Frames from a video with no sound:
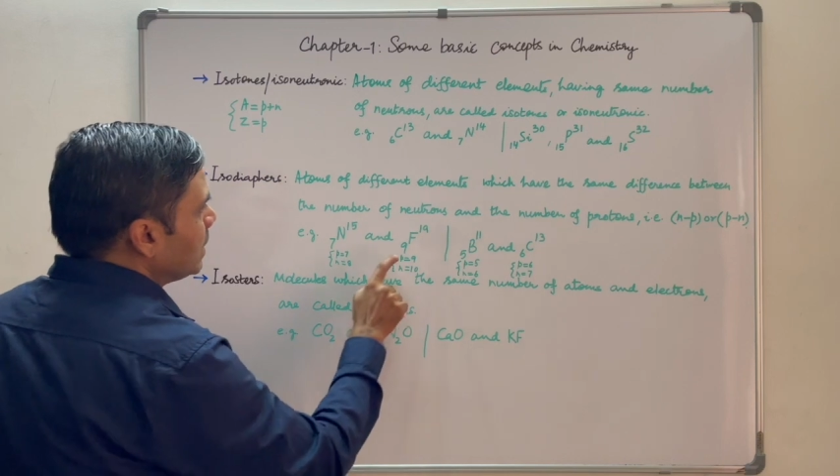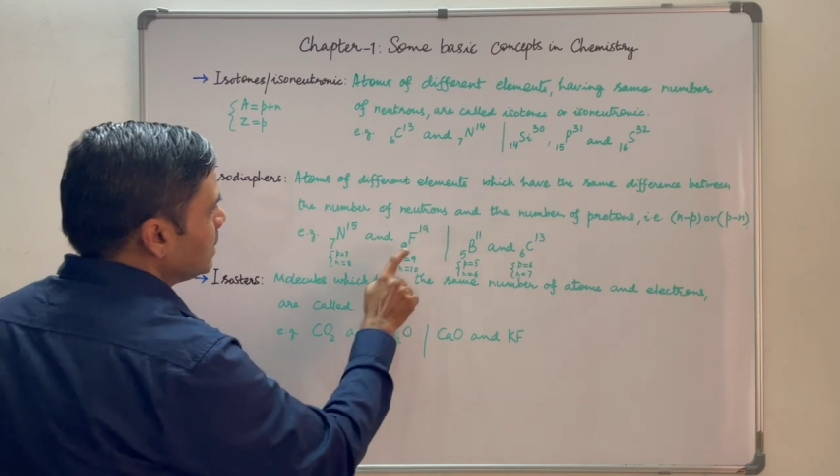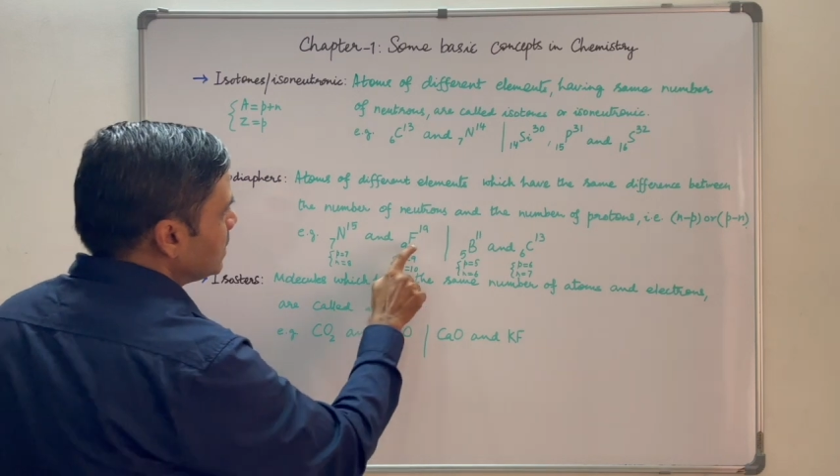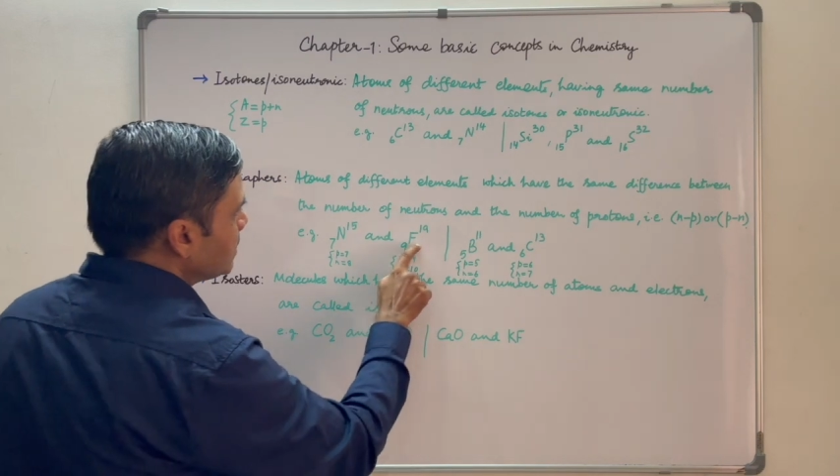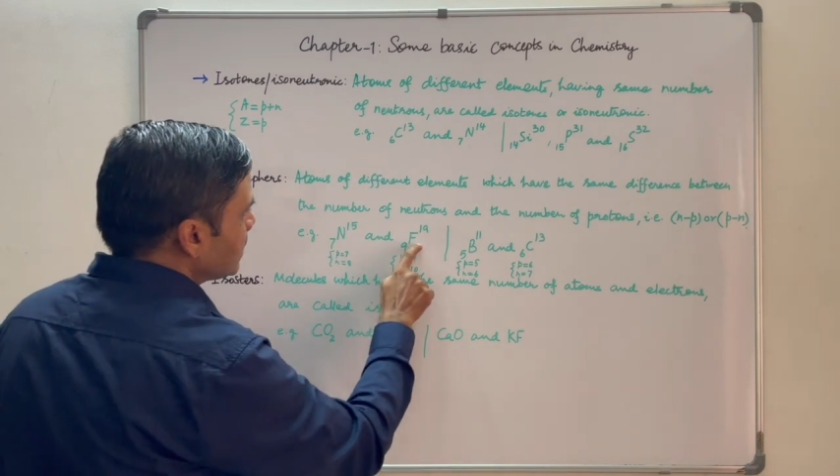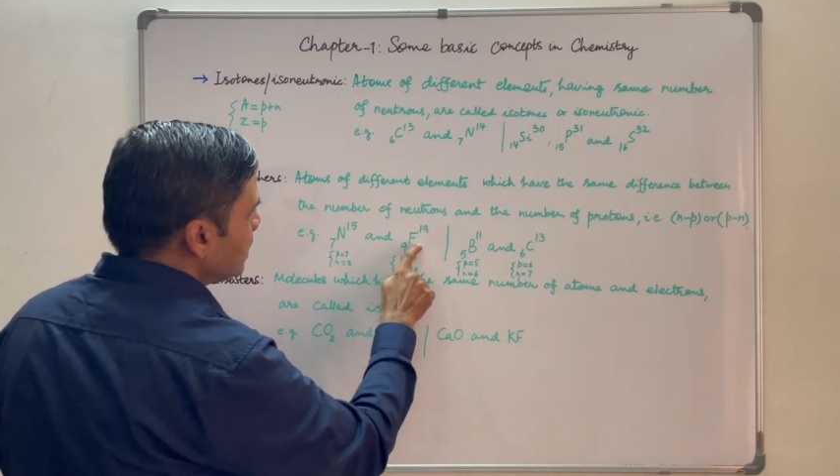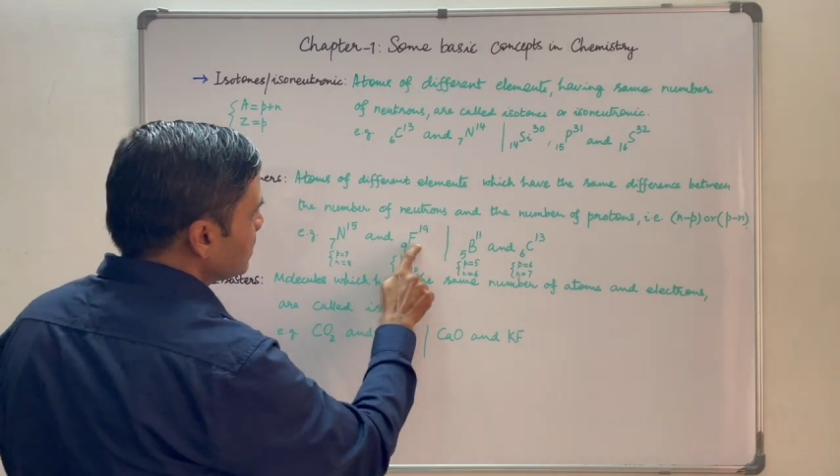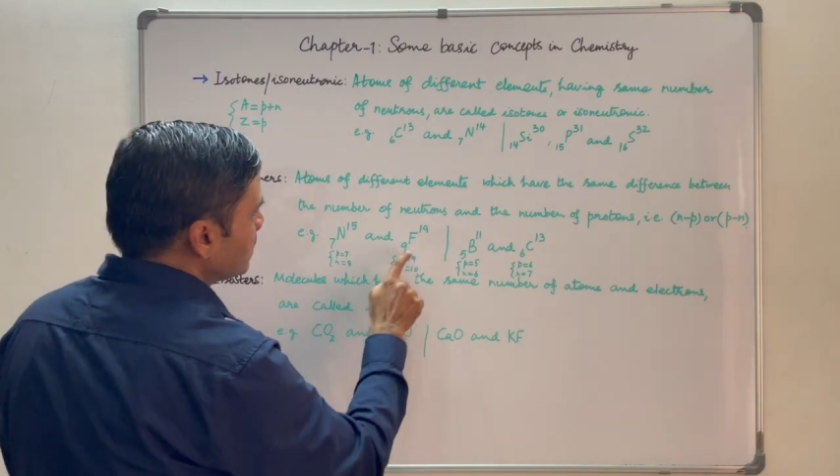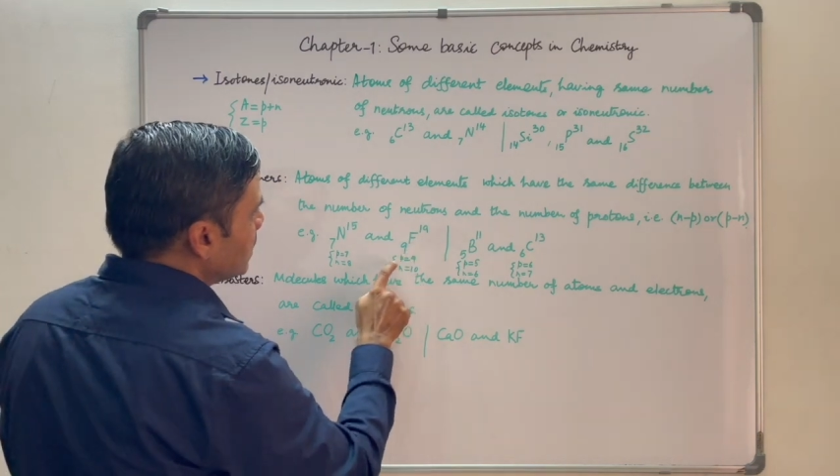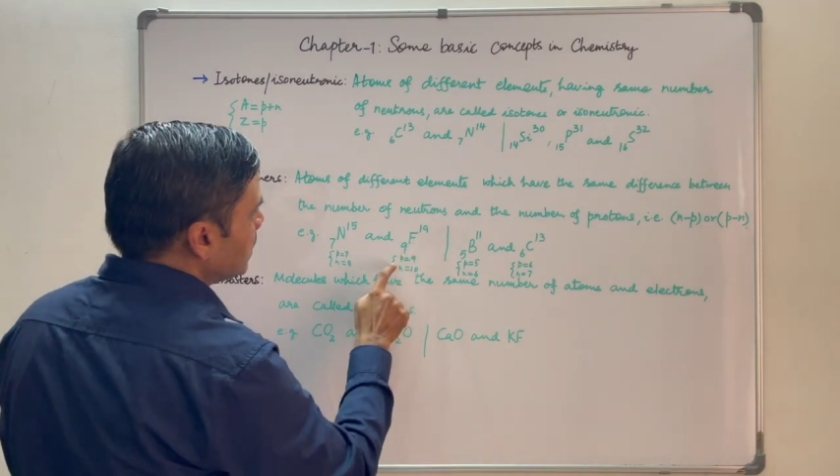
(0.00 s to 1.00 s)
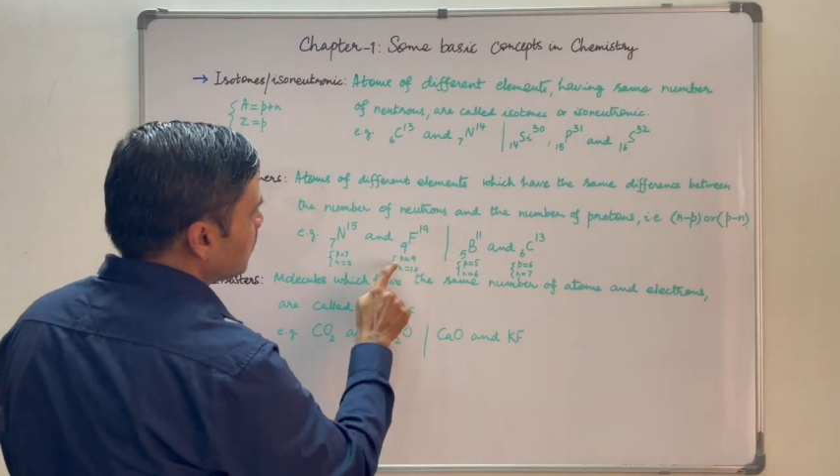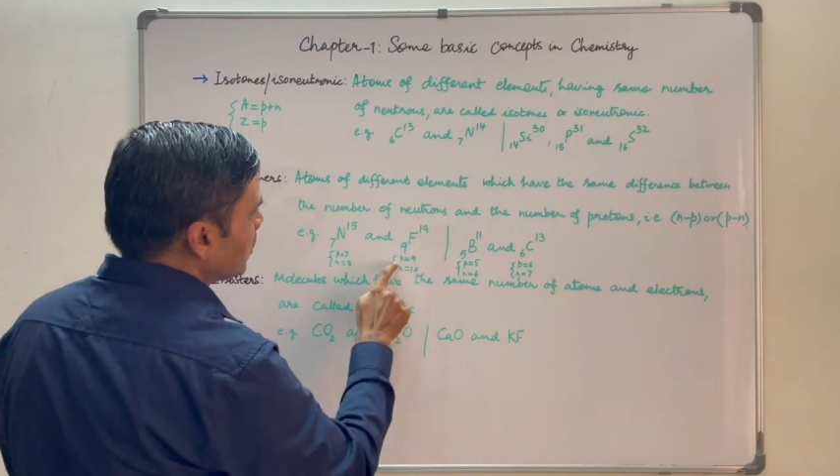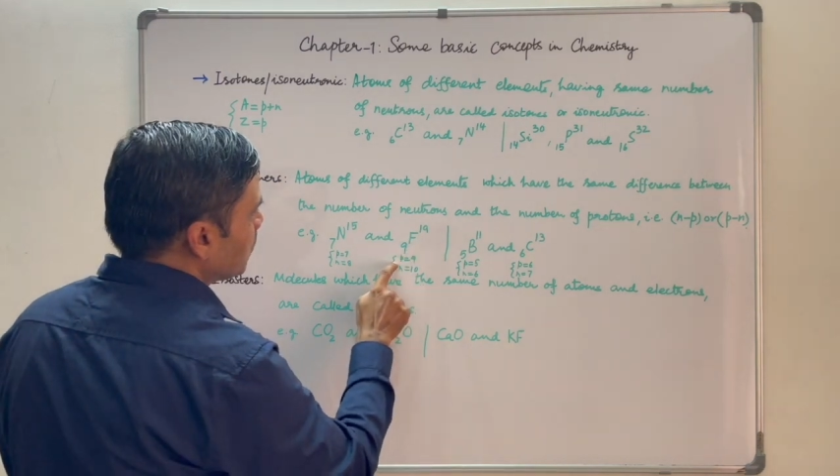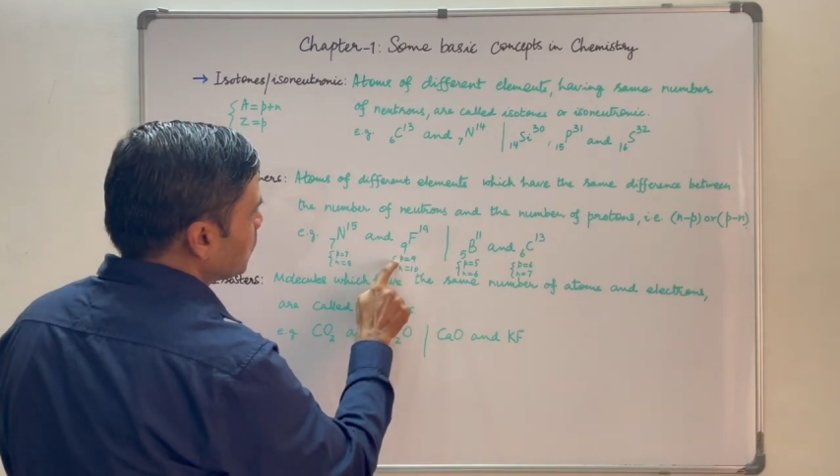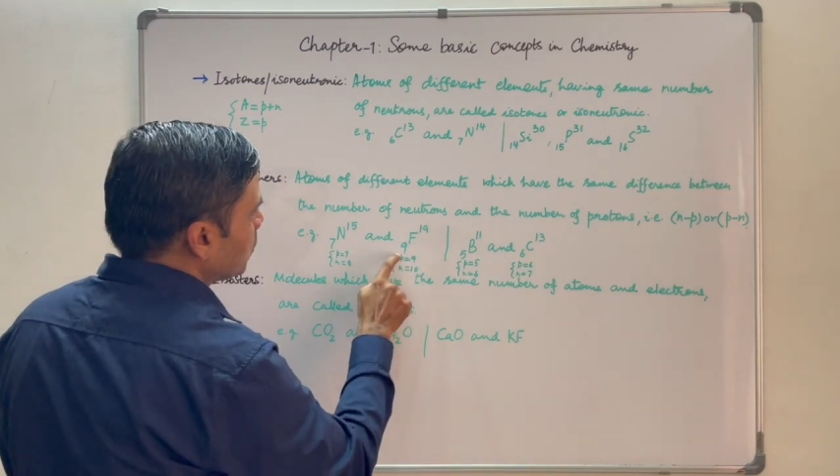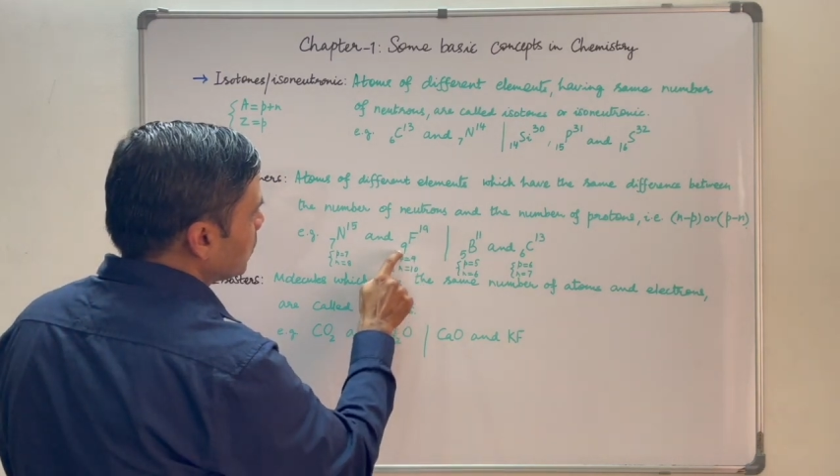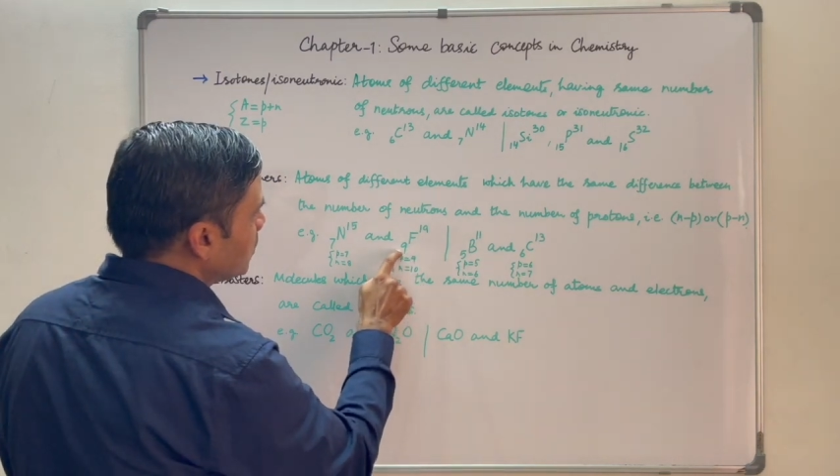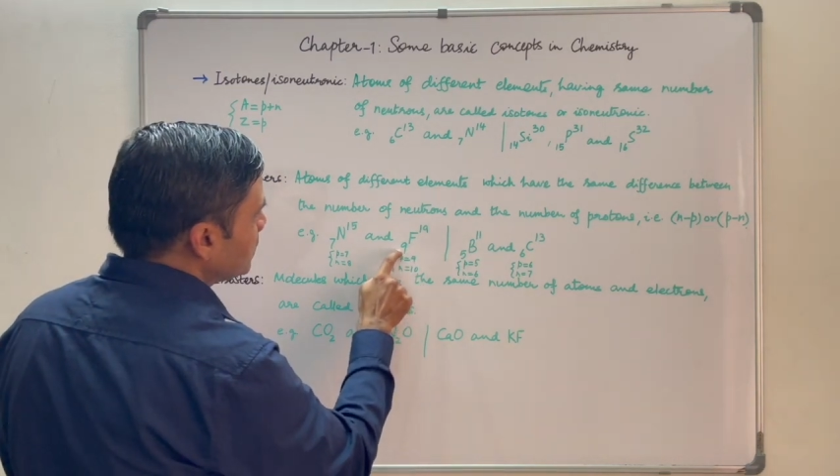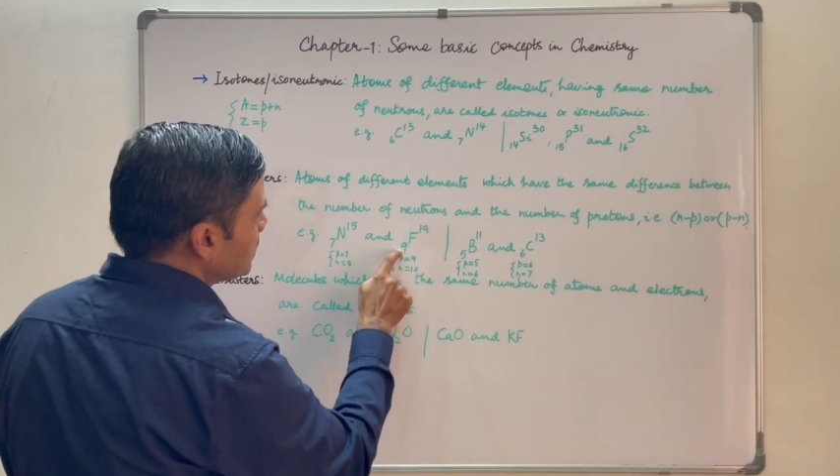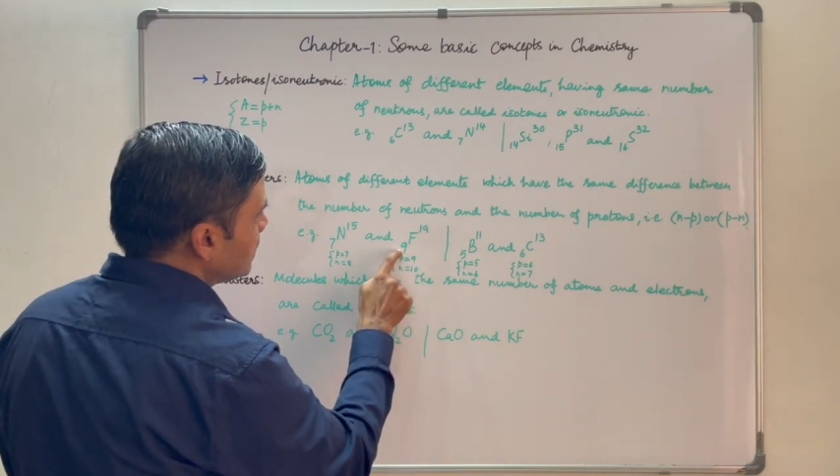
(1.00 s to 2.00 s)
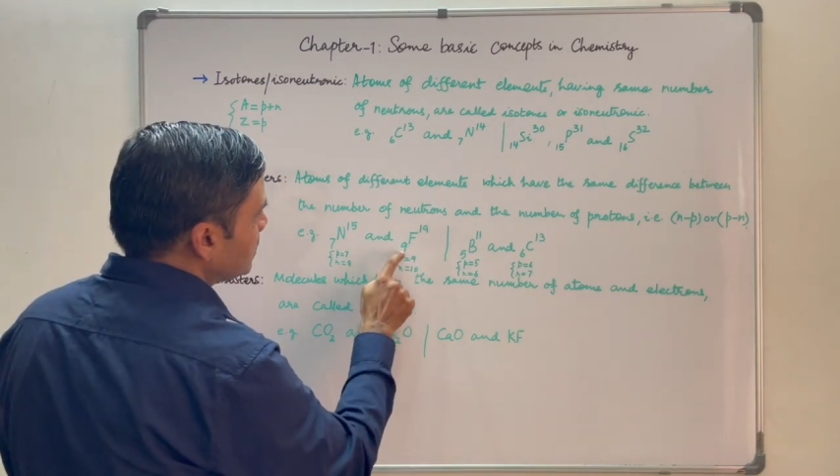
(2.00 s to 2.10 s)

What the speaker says: In this case, number of protons